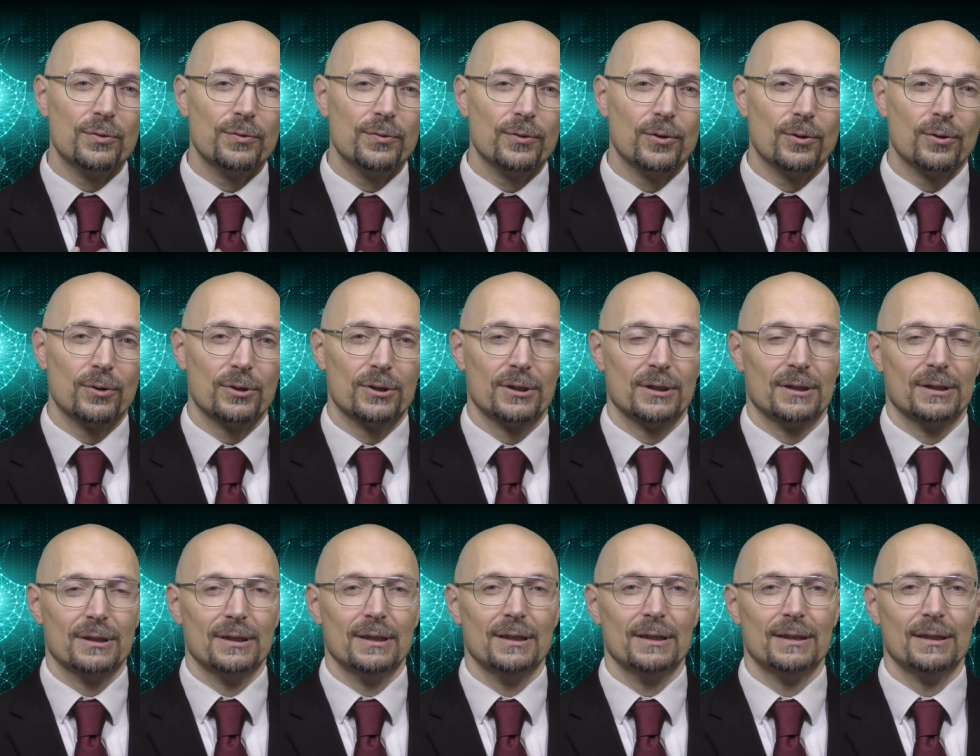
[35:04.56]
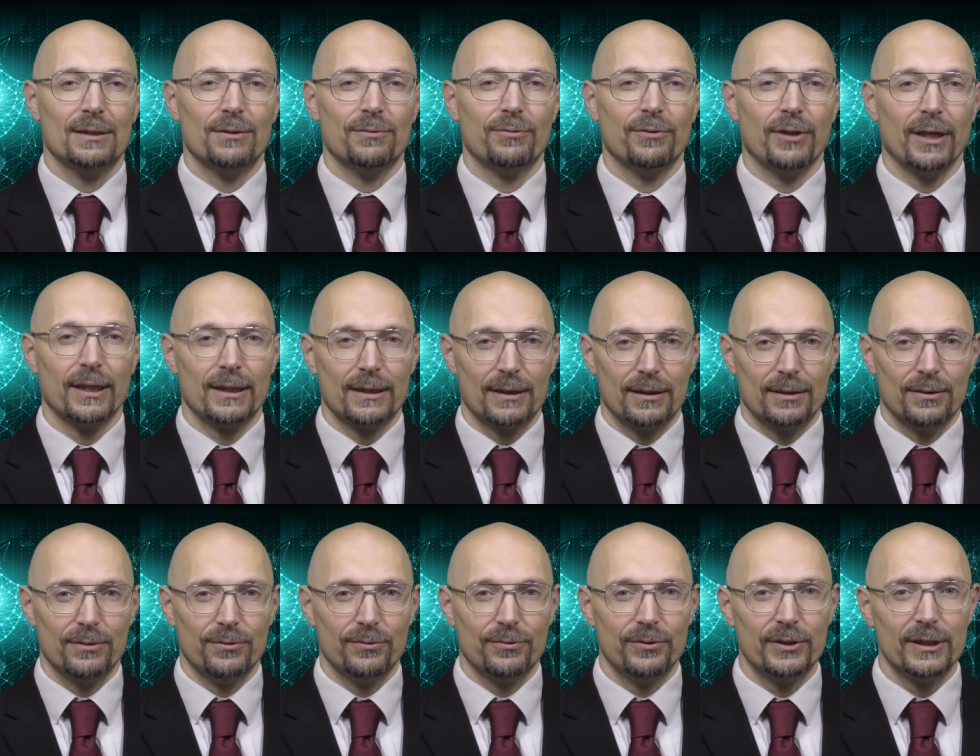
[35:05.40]
force is in fact
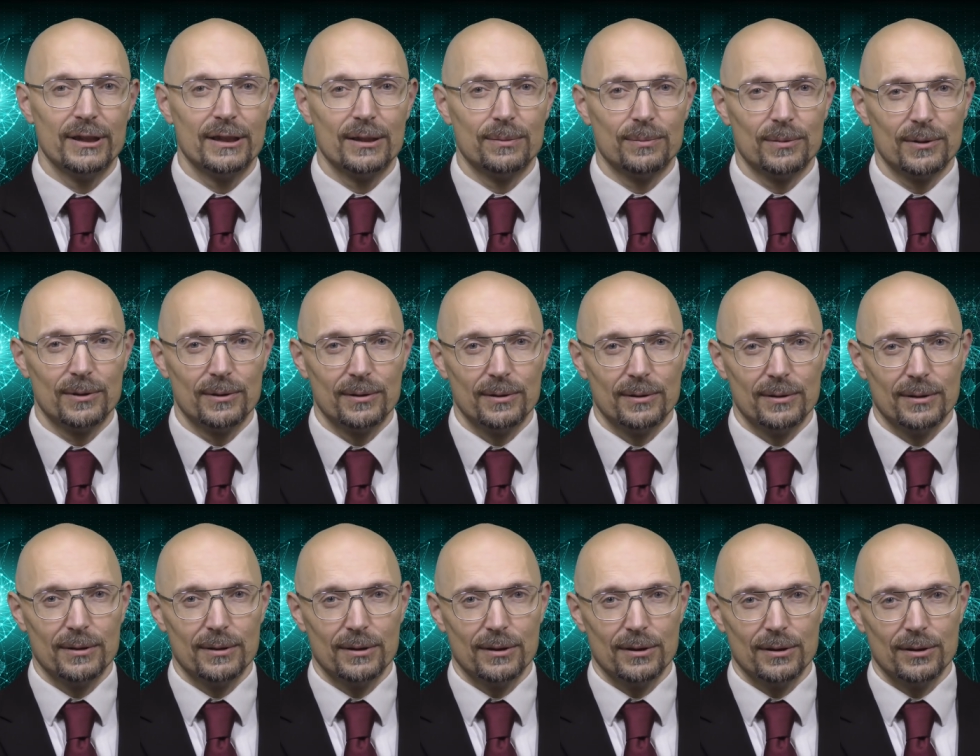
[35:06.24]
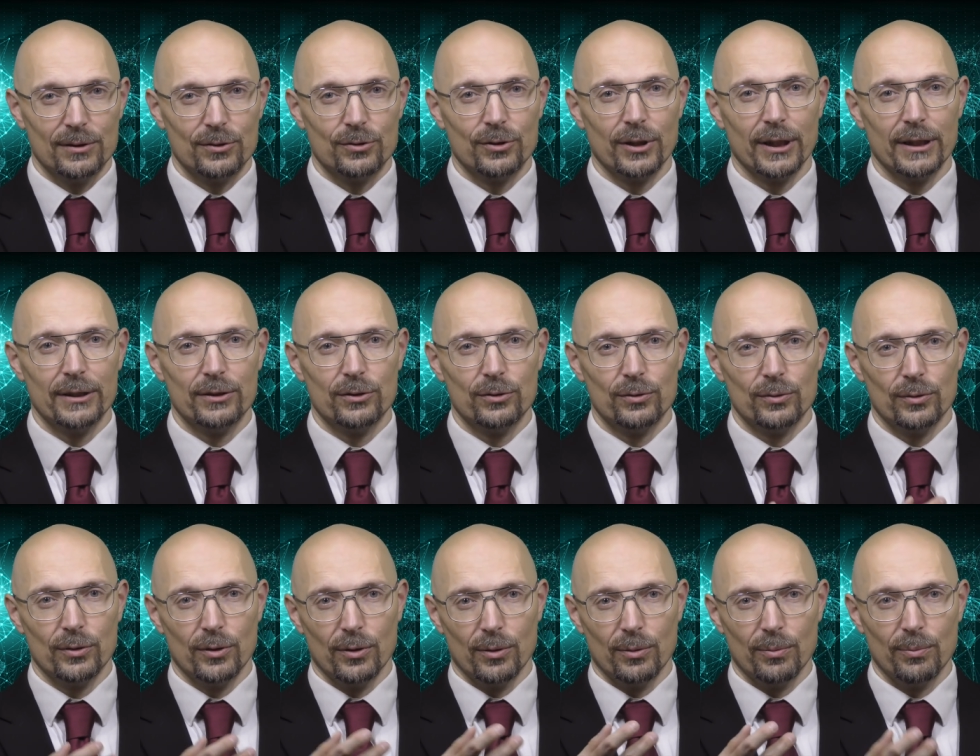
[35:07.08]
feasible, trying
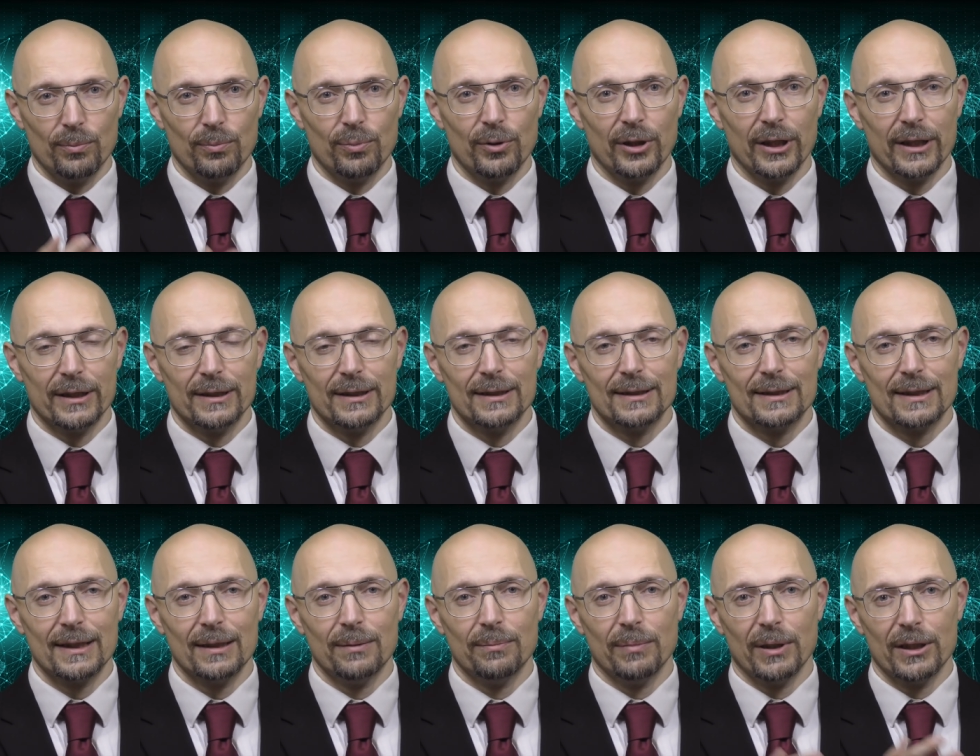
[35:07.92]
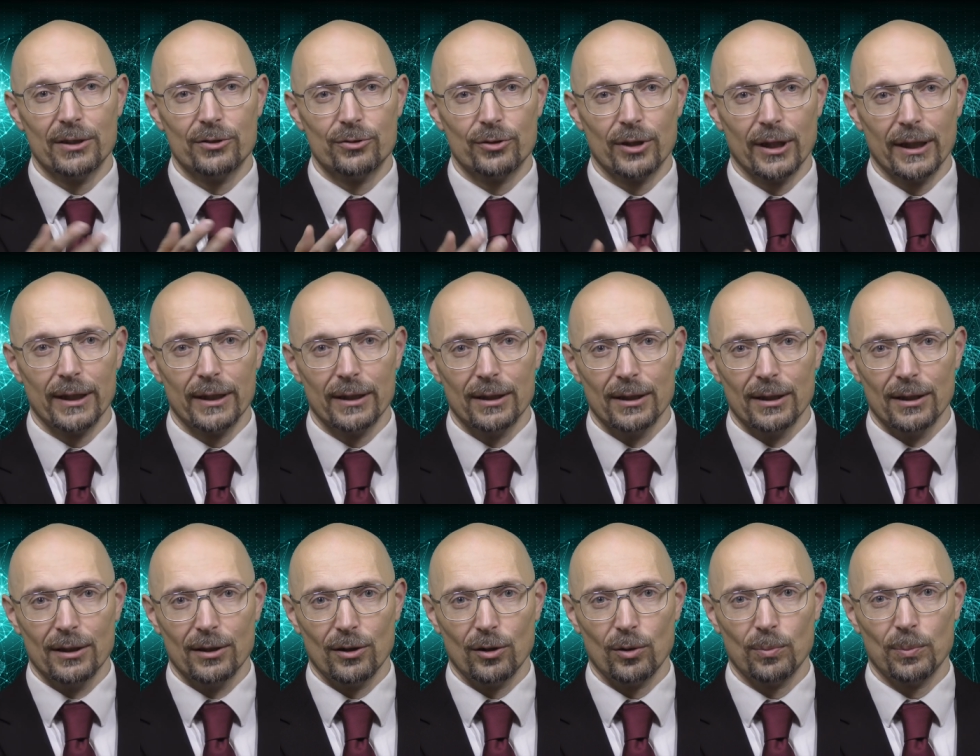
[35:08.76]
to break the scheme by trying
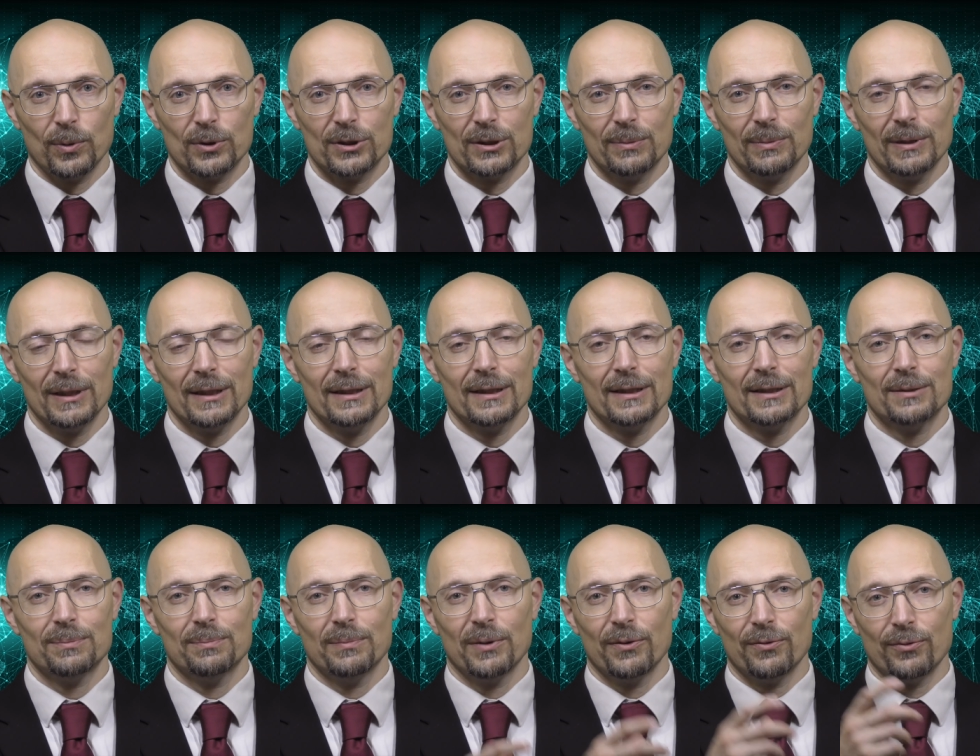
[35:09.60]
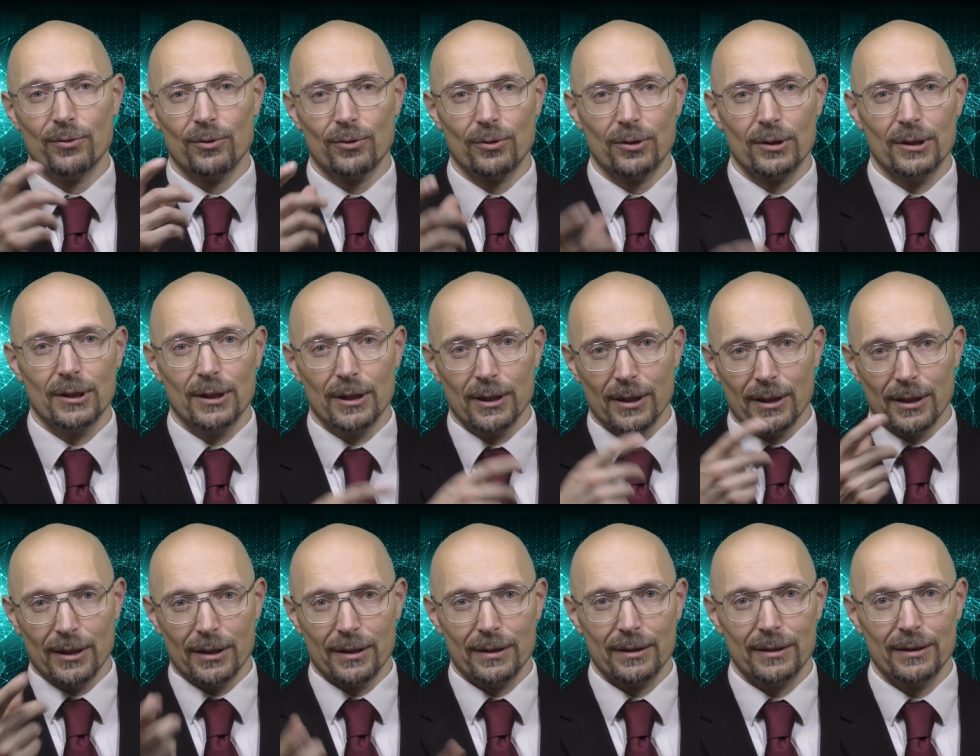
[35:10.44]
all possibilities before
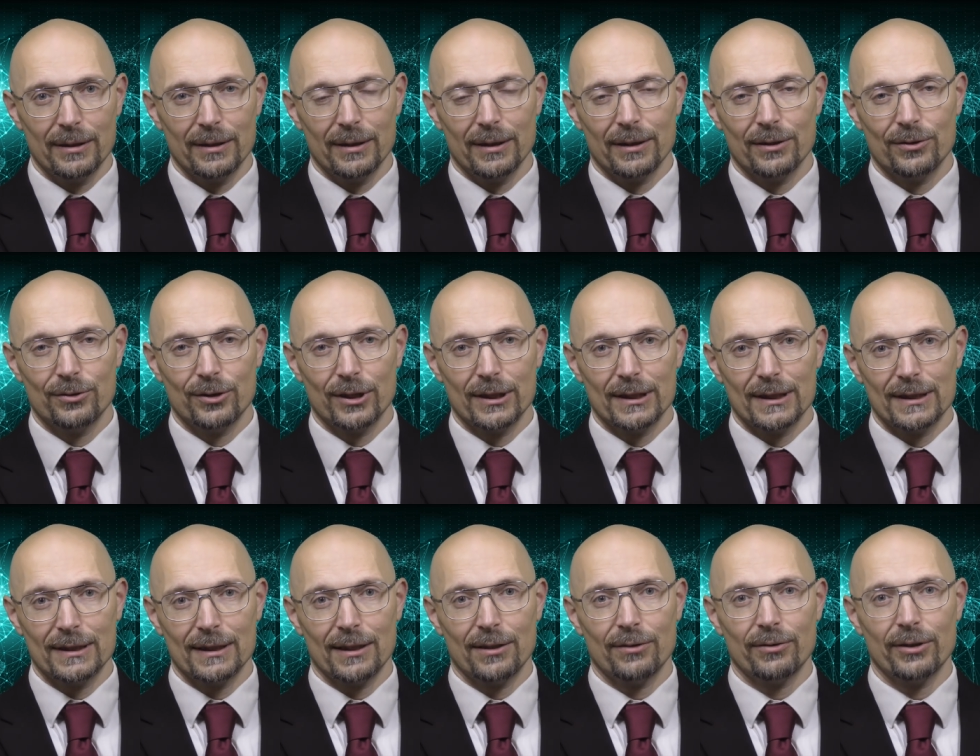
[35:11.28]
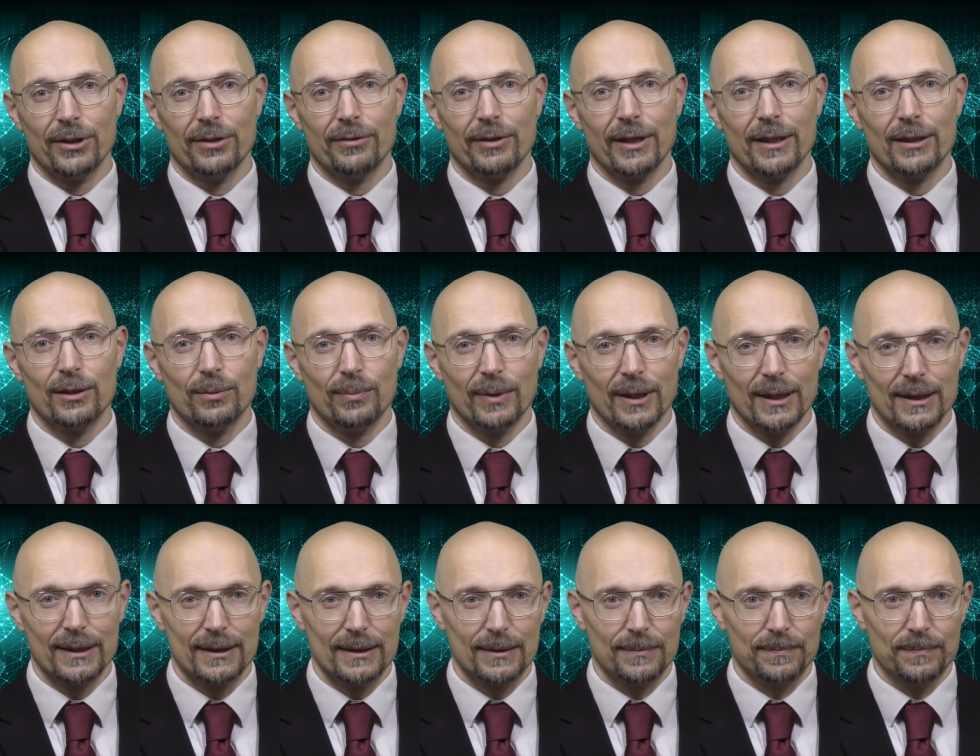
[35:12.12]
the addresses are
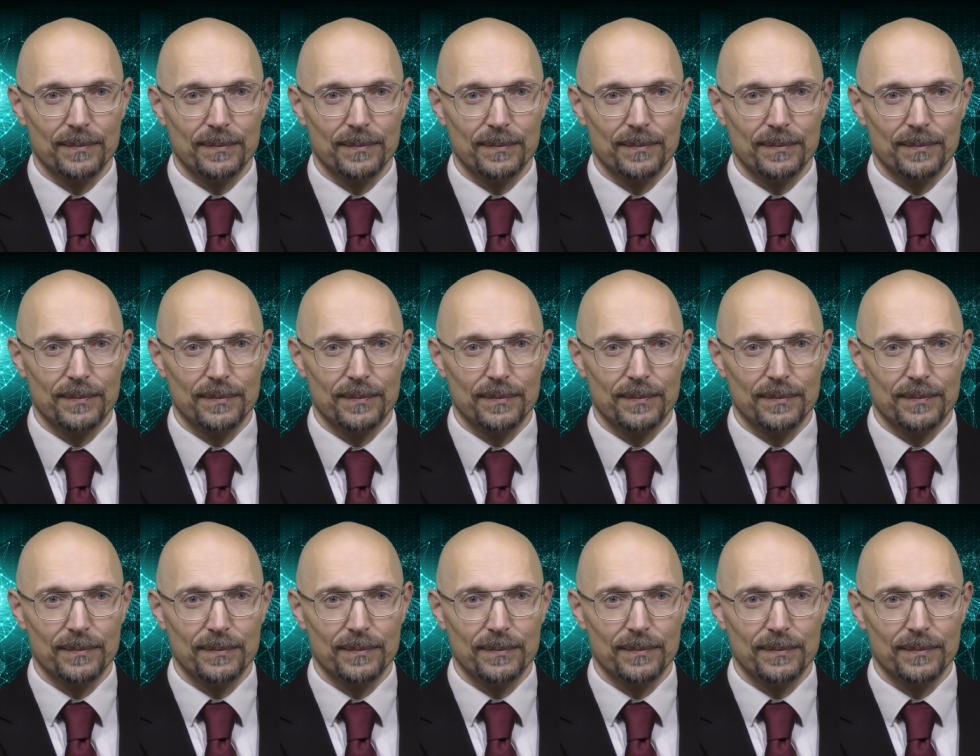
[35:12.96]
re-randomized.